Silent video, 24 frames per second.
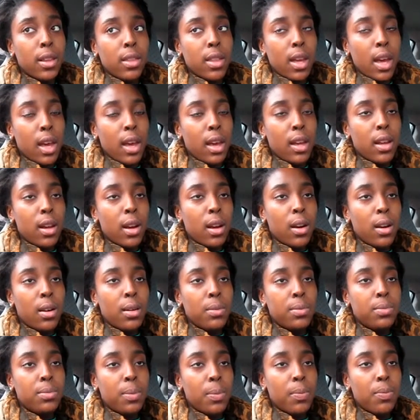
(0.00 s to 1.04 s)
that
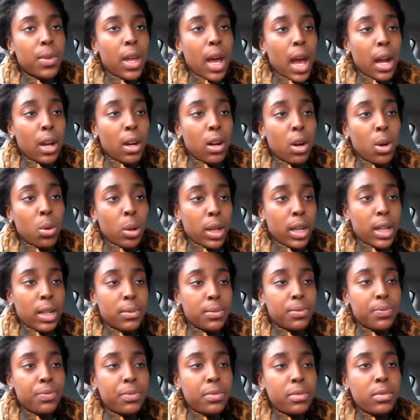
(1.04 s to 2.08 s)
um I go
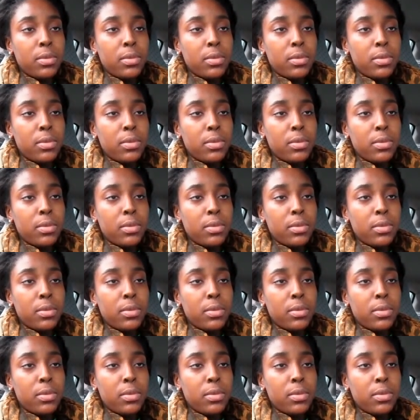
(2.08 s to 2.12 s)
in